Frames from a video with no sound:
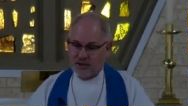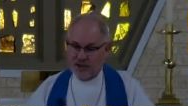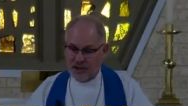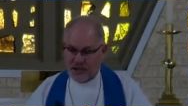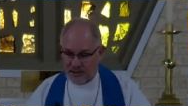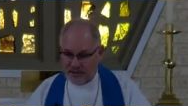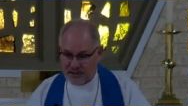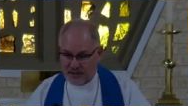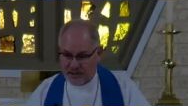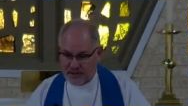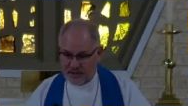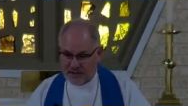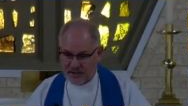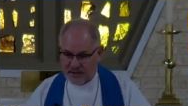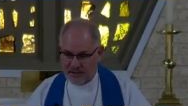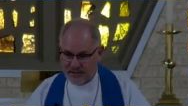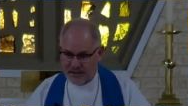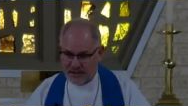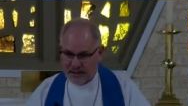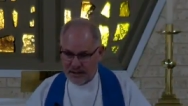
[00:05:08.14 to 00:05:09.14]
Jesus.
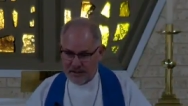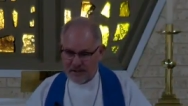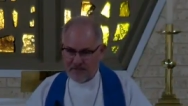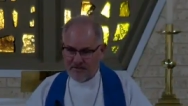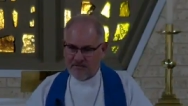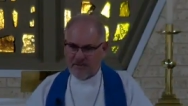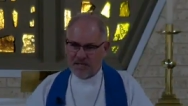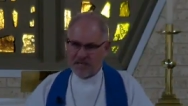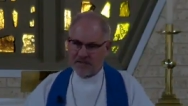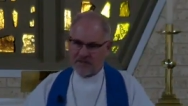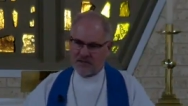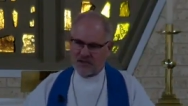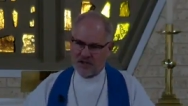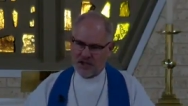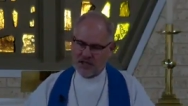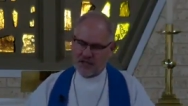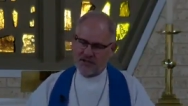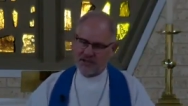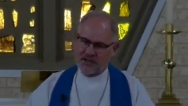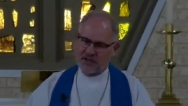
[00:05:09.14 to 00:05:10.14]

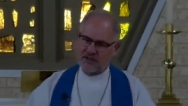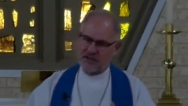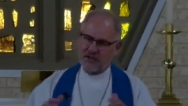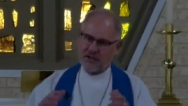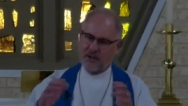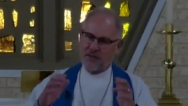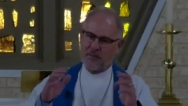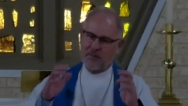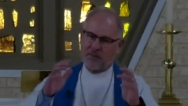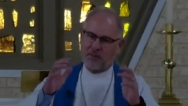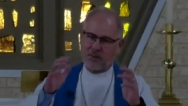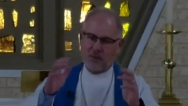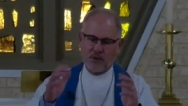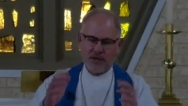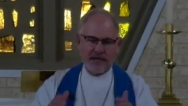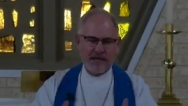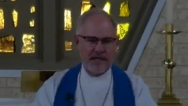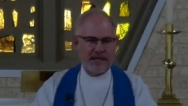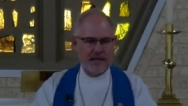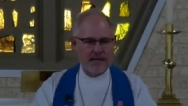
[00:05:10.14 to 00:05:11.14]
Jesus,
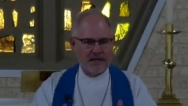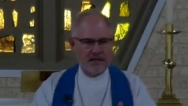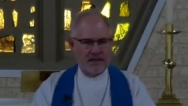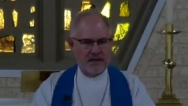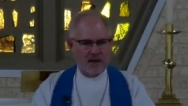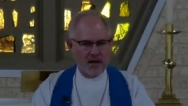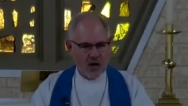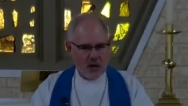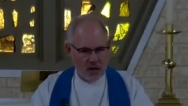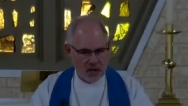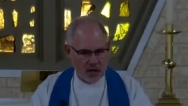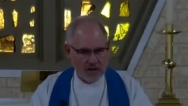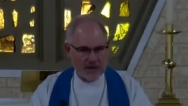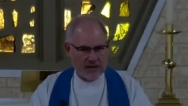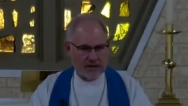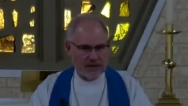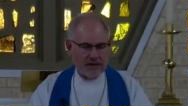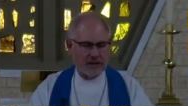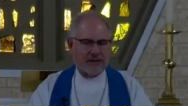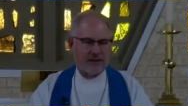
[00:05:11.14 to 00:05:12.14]

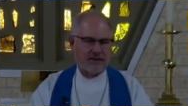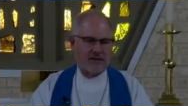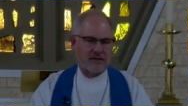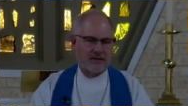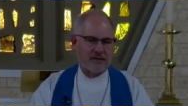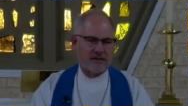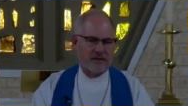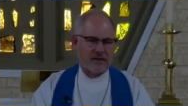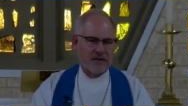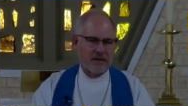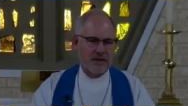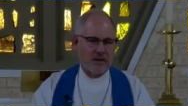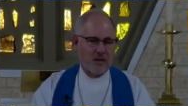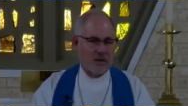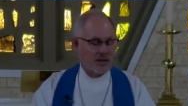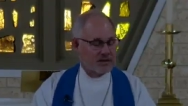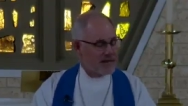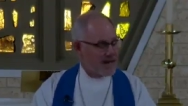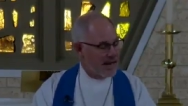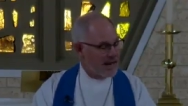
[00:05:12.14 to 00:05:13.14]
pre-incarnate,
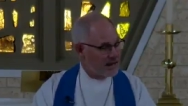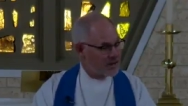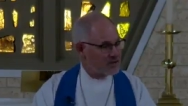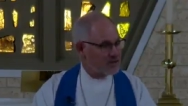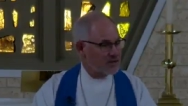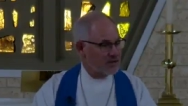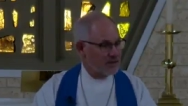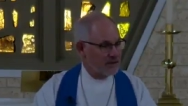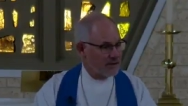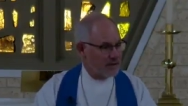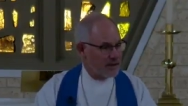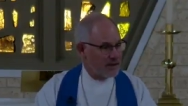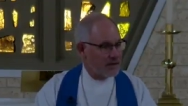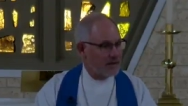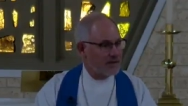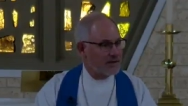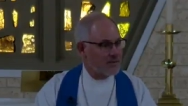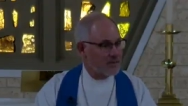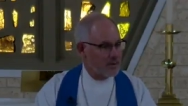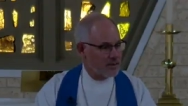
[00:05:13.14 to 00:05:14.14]
was actually
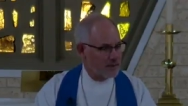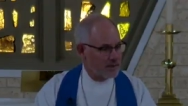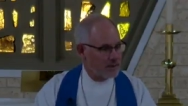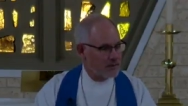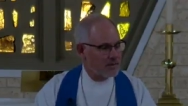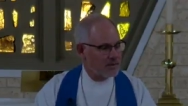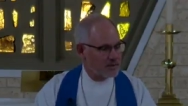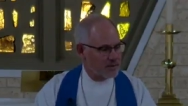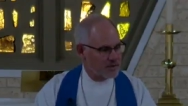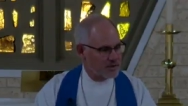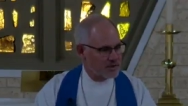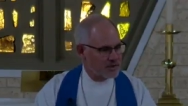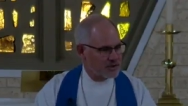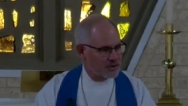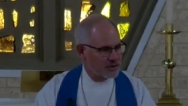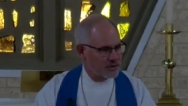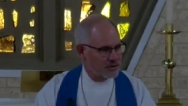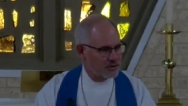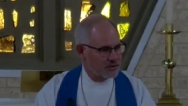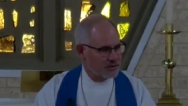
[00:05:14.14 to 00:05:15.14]
there in the burning bush.
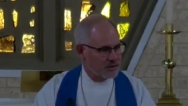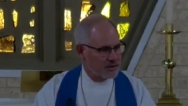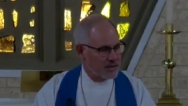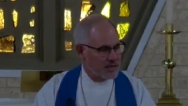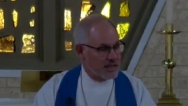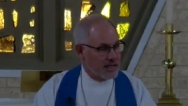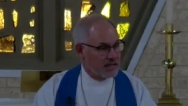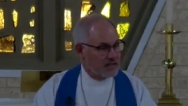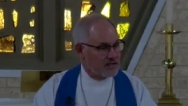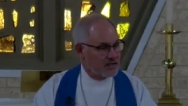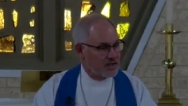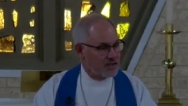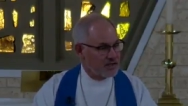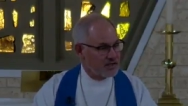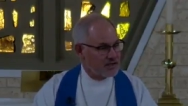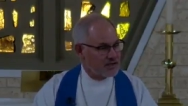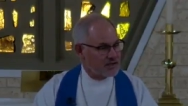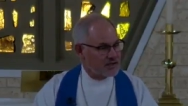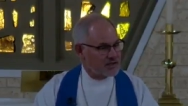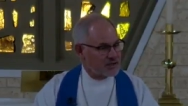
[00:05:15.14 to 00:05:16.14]

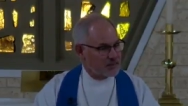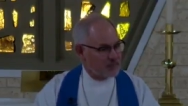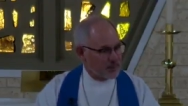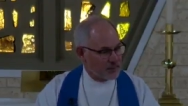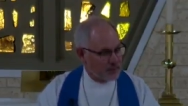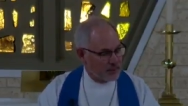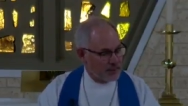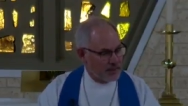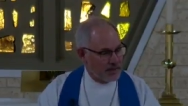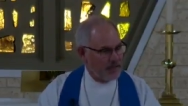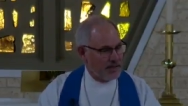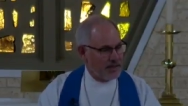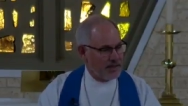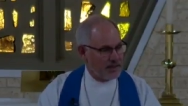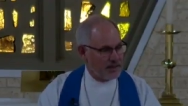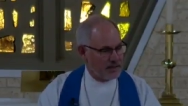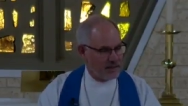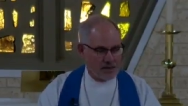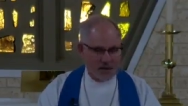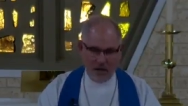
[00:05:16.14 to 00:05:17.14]
Jesus,
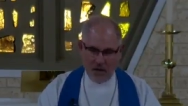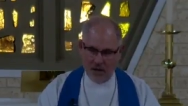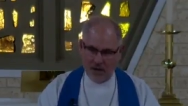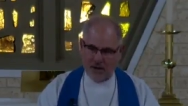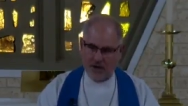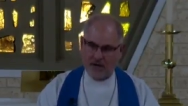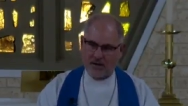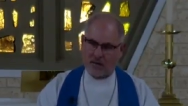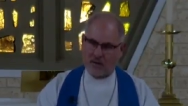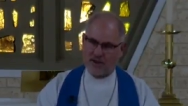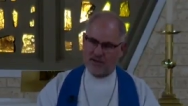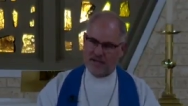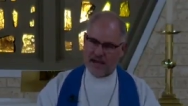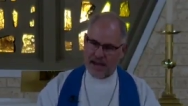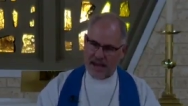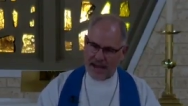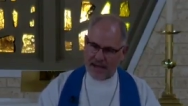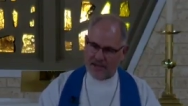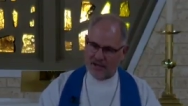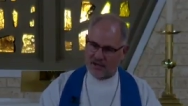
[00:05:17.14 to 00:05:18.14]
pre-incarnate, was
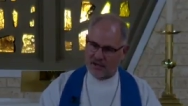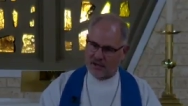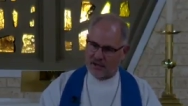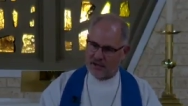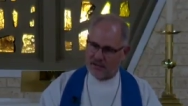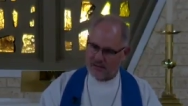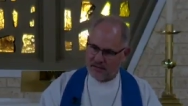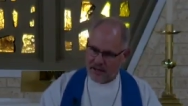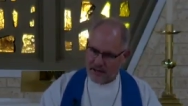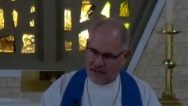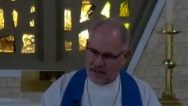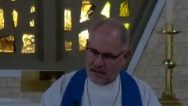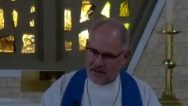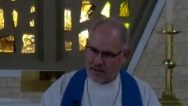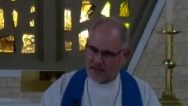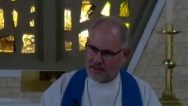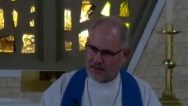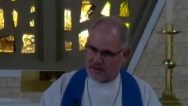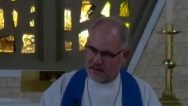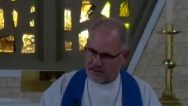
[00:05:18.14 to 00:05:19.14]
actually there
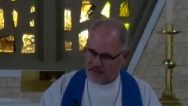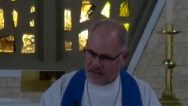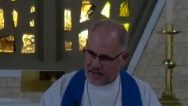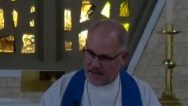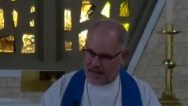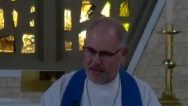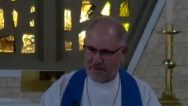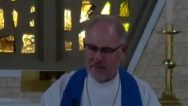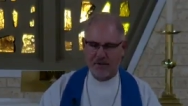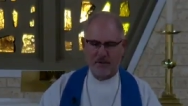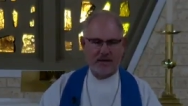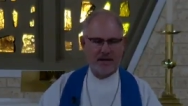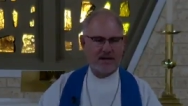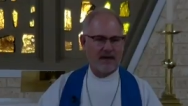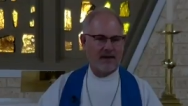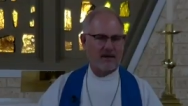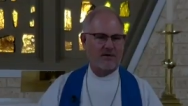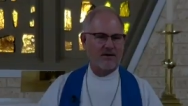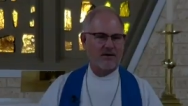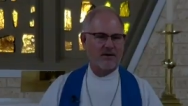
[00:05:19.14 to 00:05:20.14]
in the
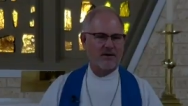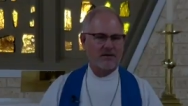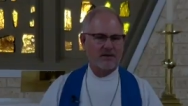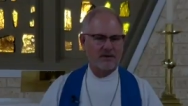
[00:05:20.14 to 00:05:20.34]
tabernacle.